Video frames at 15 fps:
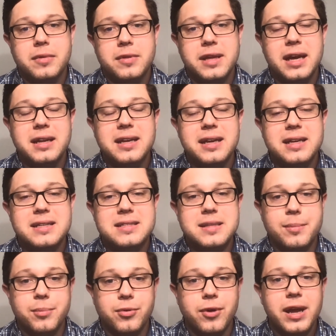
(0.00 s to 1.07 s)
the idea is
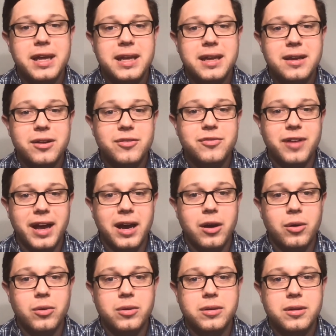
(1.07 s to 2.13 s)
that breaking a
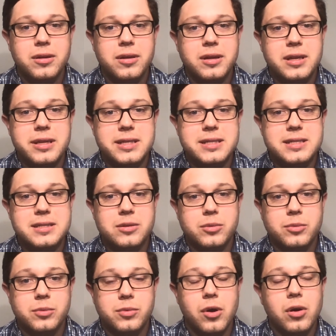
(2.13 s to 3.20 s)
vow is
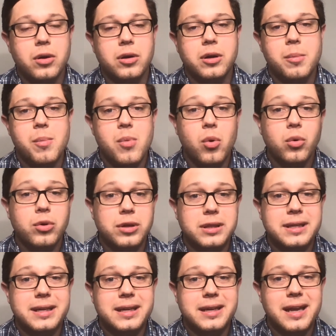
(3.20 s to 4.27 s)
wrong
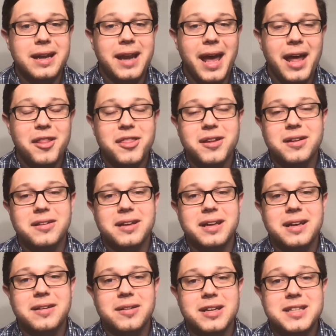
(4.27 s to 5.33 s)
morally and
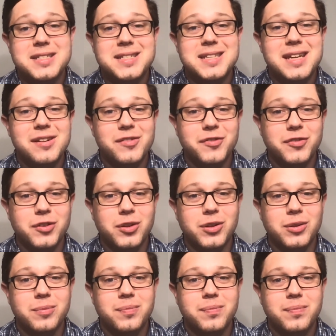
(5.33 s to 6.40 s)
ethically. It's sinful.